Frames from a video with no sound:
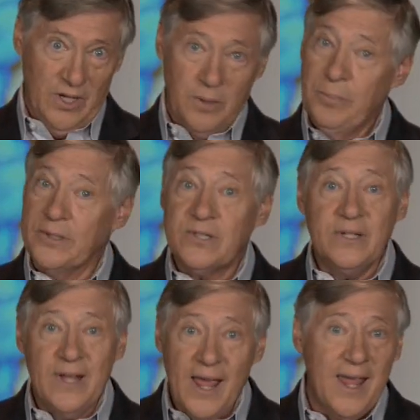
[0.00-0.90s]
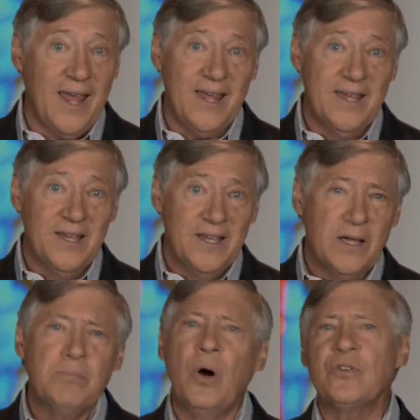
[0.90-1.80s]
But today,
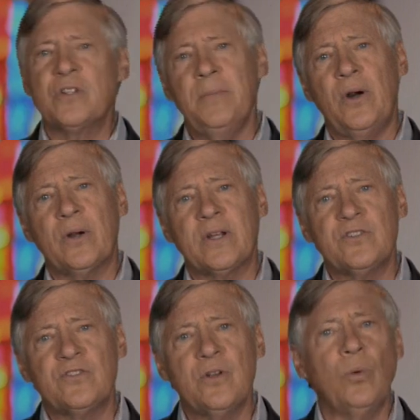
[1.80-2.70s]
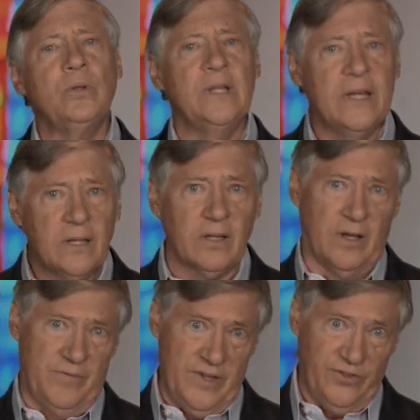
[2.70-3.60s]
most Americans know little
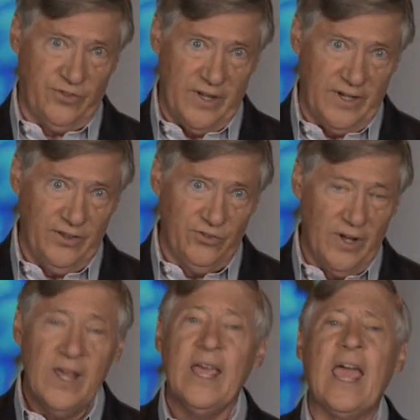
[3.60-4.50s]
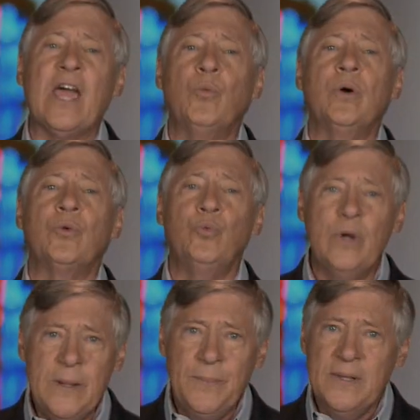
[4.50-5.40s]
of these things, and we're
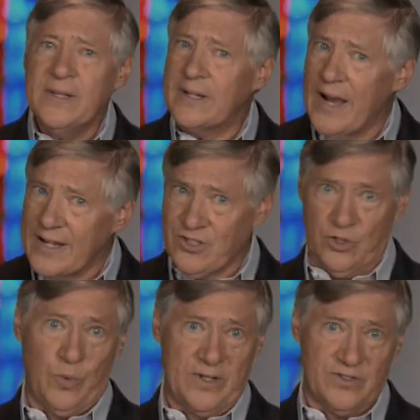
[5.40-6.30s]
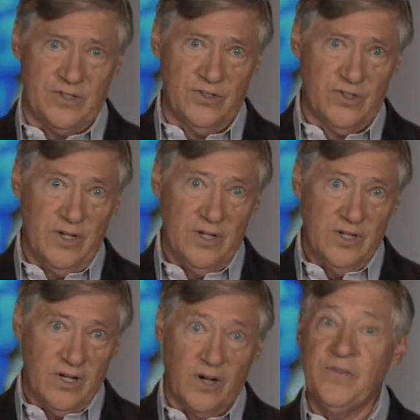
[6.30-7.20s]
reaping the consequences
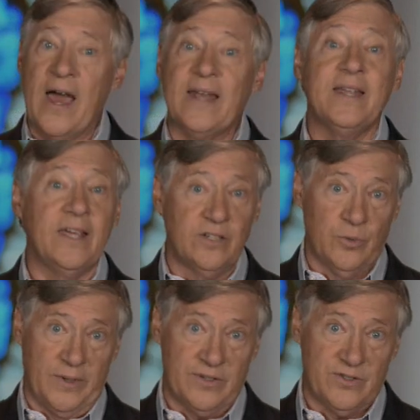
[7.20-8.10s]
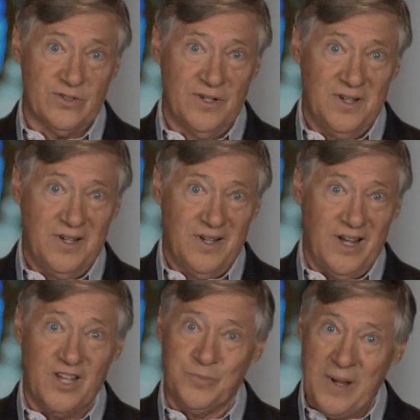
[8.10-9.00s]
of that ignorance.
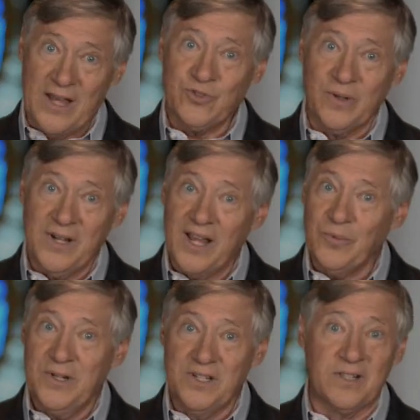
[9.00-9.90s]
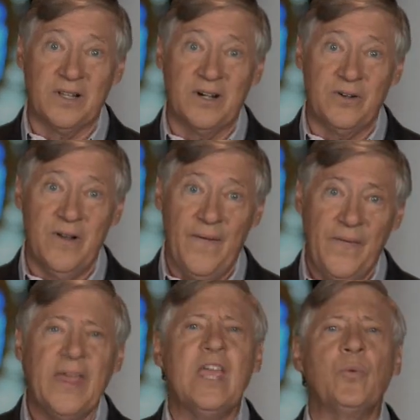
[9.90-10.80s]
As Patrick Henry declared,
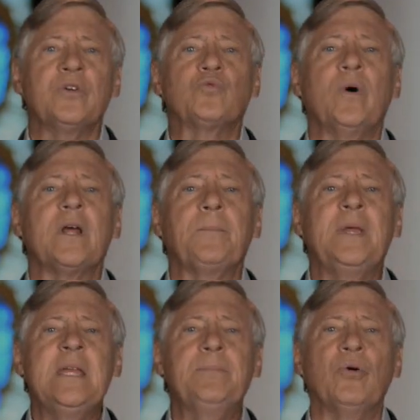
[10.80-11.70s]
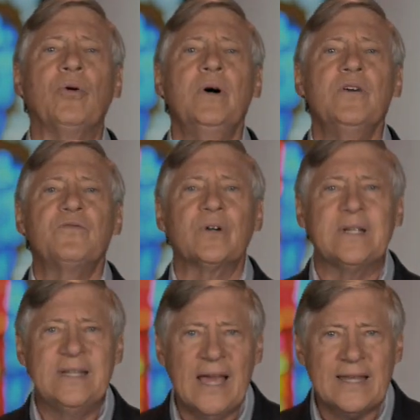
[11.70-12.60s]
it was when a people
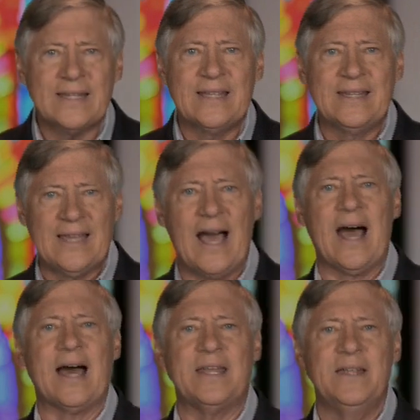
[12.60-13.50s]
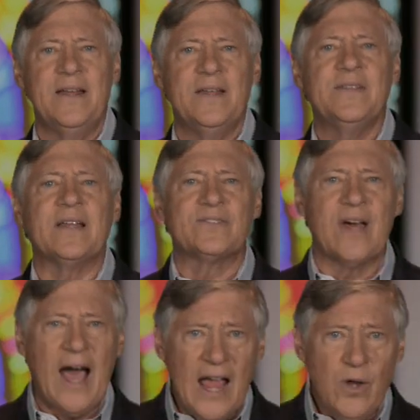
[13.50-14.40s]
forget God that
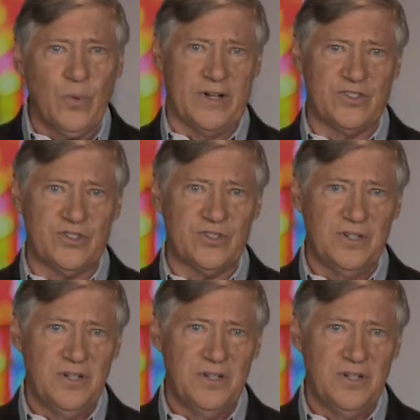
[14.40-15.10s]
tyrants